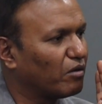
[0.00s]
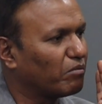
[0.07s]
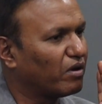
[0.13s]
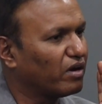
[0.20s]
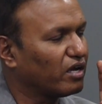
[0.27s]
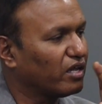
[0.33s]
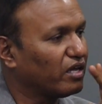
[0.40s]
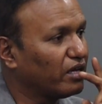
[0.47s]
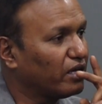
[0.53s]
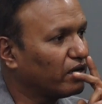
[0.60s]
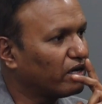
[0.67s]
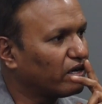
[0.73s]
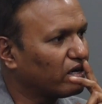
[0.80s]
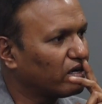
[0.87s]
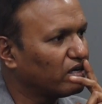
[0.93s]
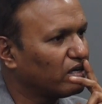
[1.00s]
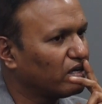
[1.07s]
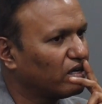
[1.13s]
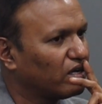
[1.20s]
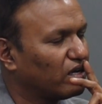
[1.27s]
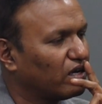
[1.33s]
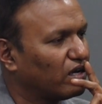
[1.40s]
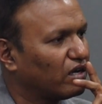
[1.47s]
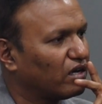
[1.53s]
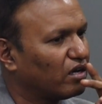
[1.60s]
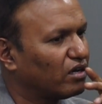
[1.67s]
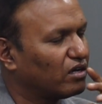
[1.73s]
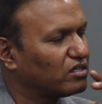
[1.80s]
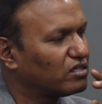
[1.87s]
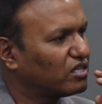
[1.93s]
But here,
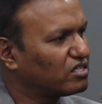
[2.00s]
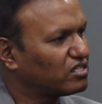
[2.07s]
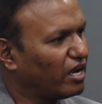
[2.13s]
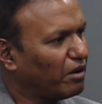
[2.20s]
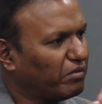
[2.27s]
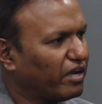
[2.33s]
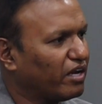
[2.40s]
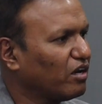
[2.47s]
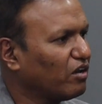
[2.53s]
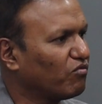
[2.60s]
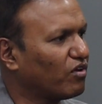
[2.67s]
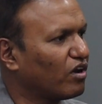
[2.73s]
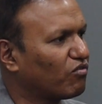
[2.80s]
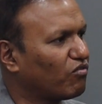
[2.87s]
the same technique we are